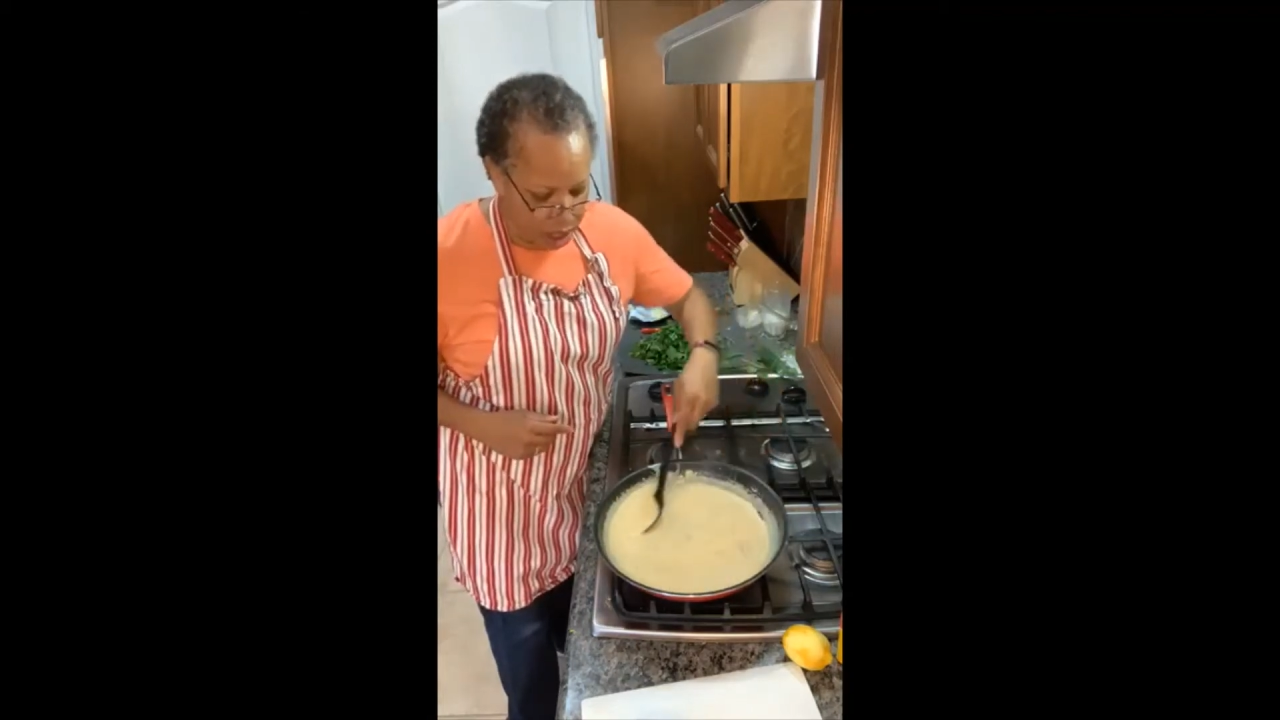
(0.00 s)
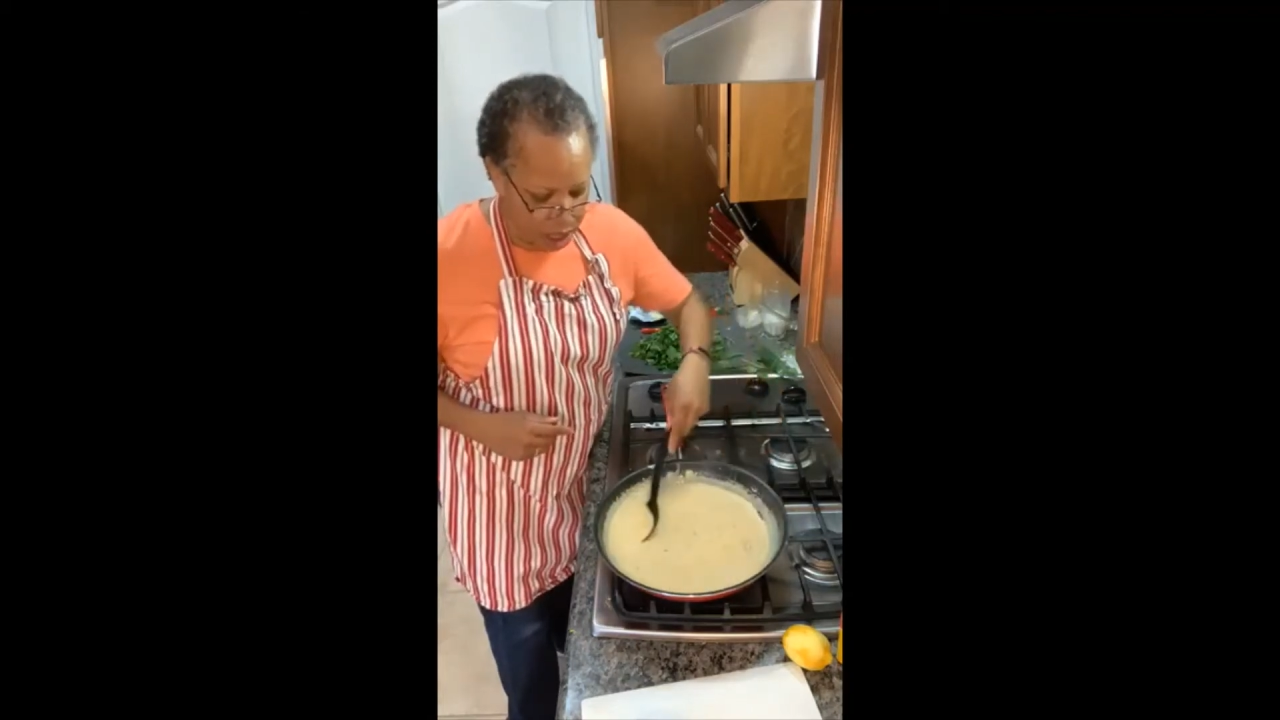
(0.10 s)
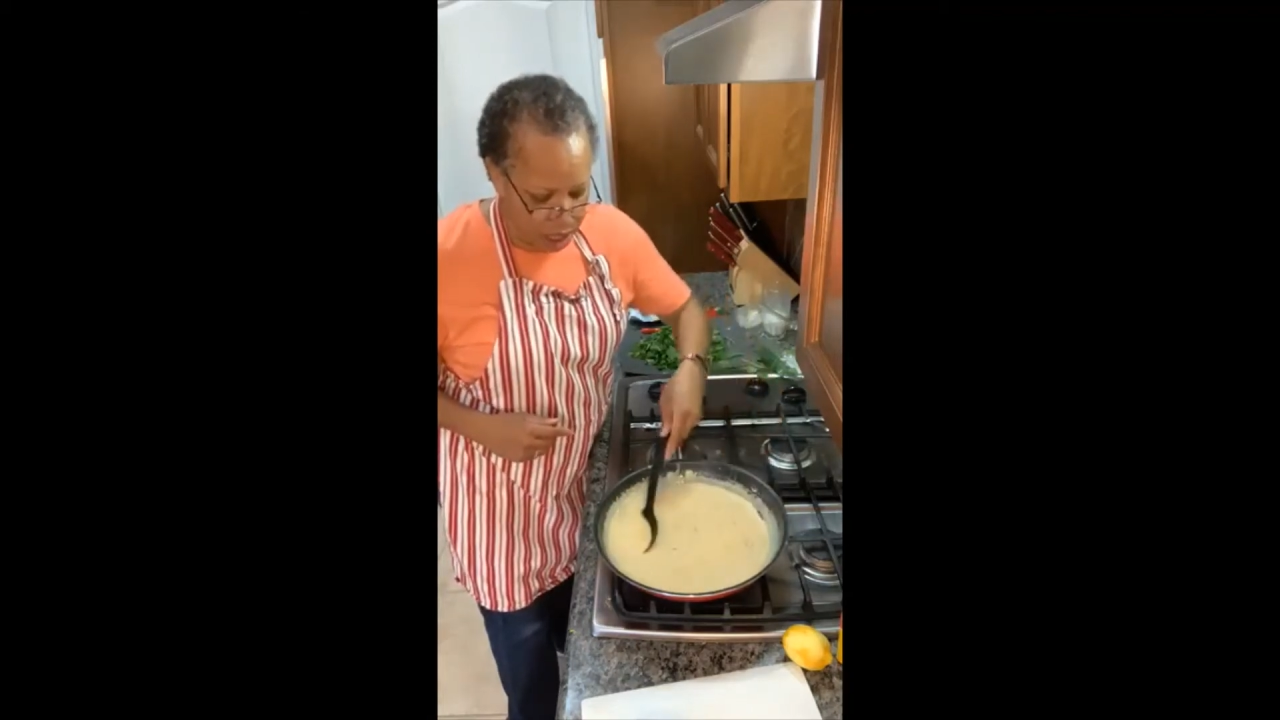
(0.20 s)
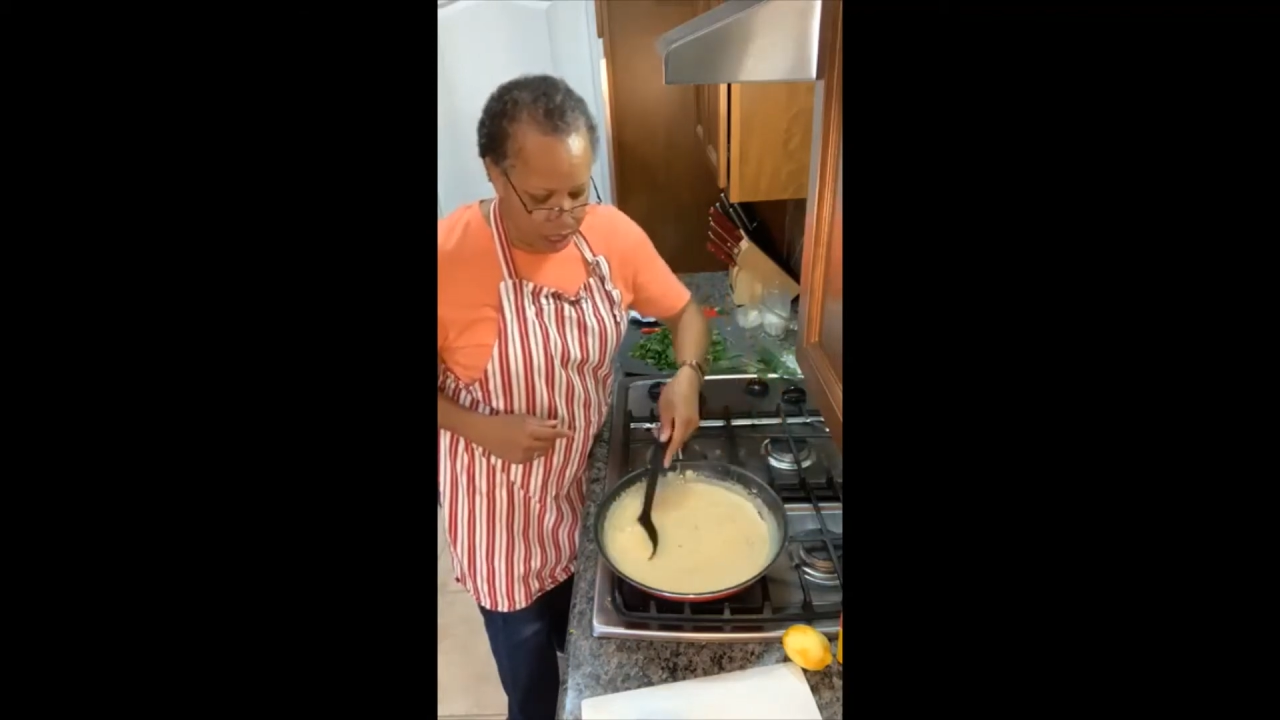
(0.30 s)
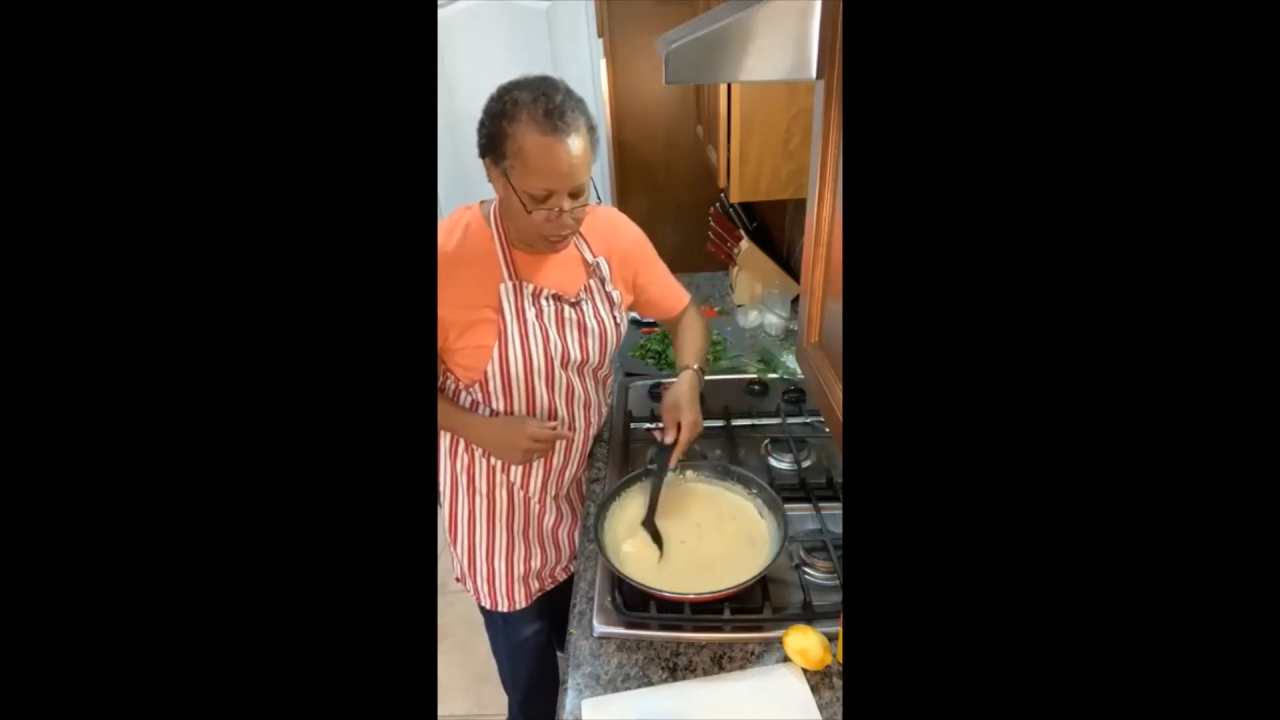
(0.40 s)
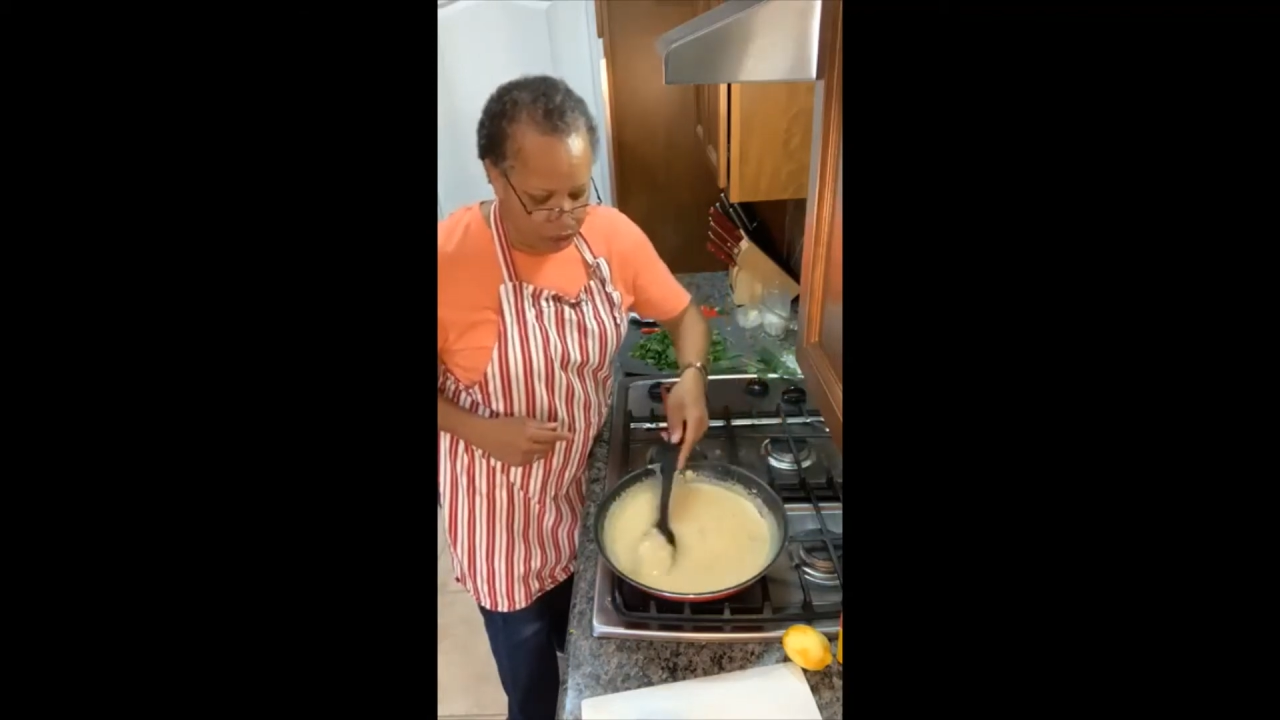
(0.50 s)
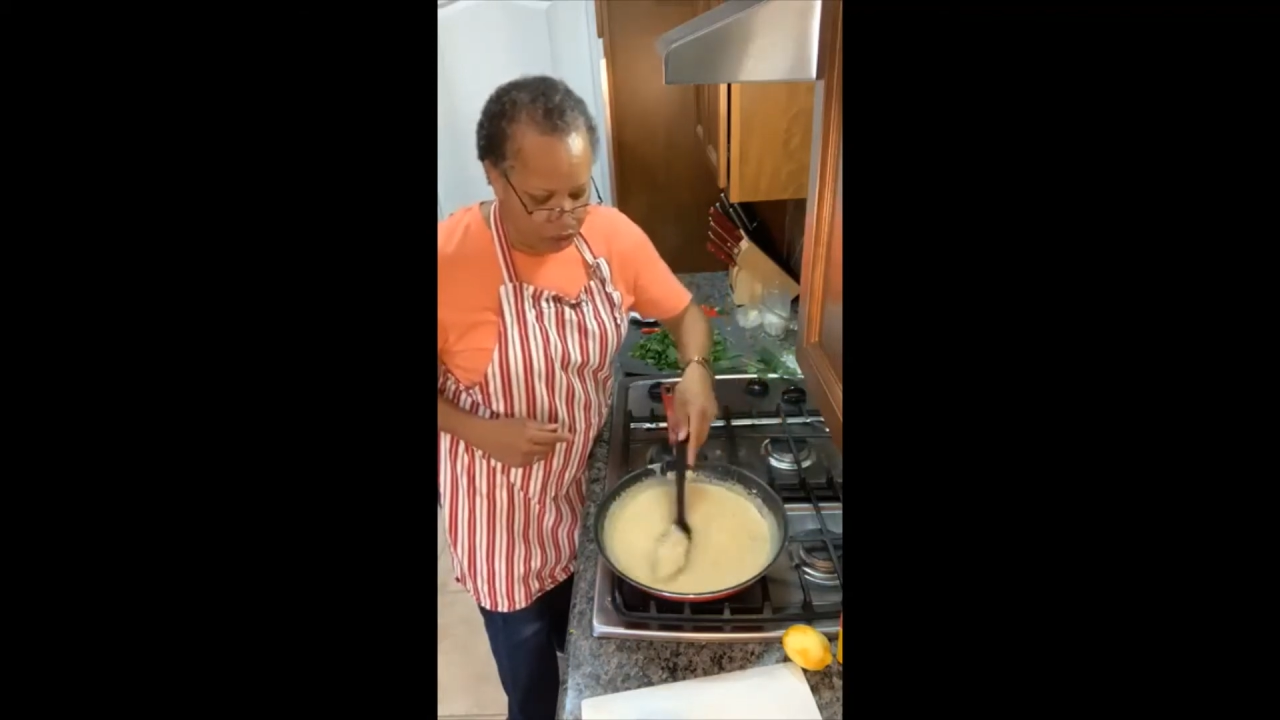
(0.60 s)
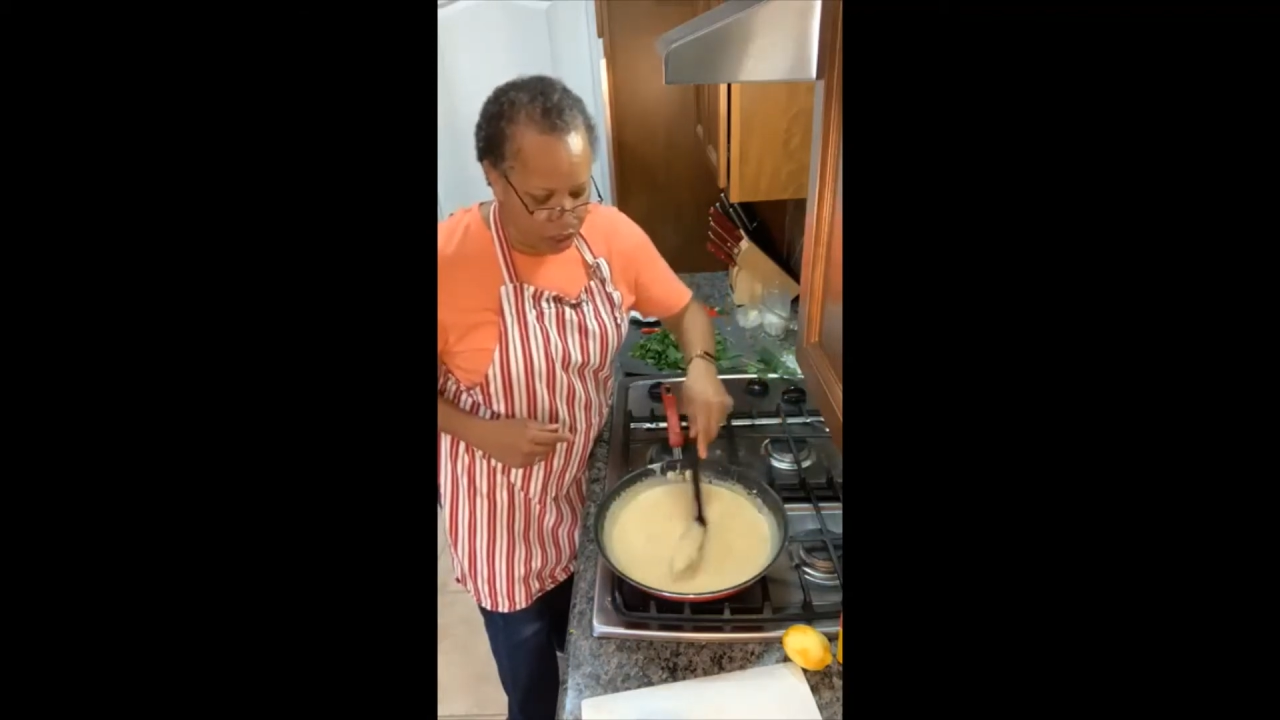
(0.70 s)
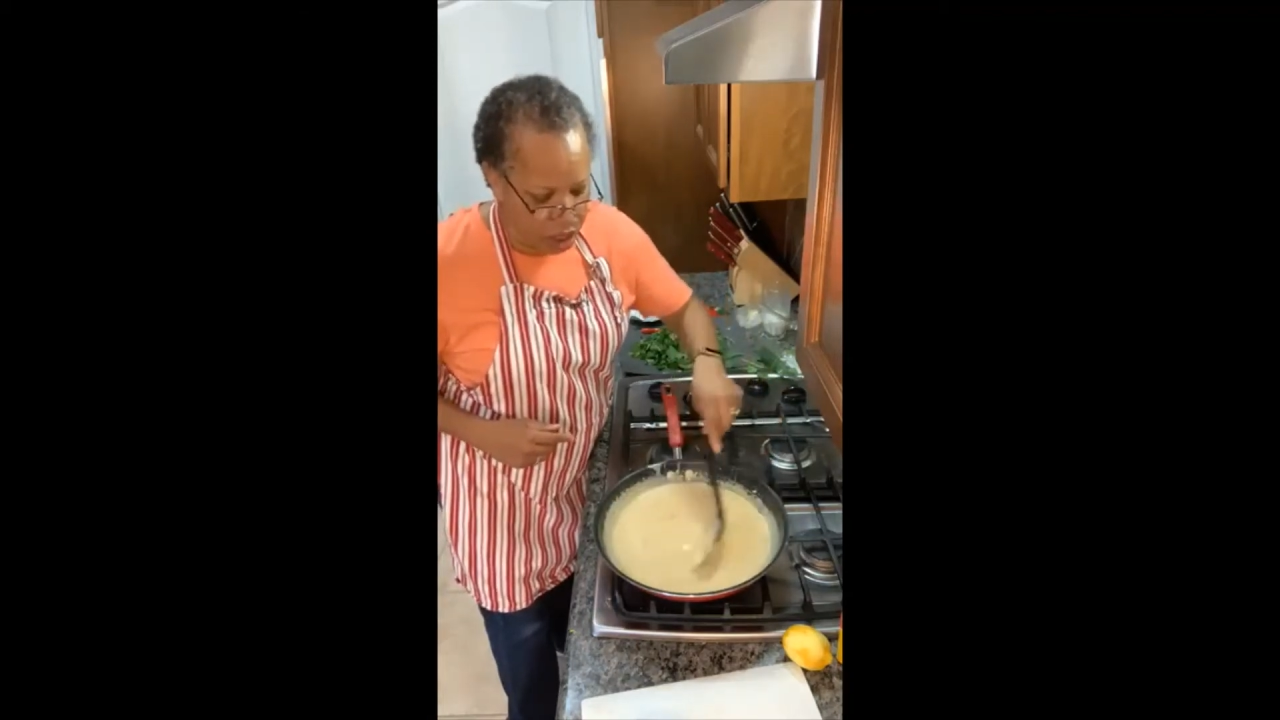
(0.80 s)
And you can cut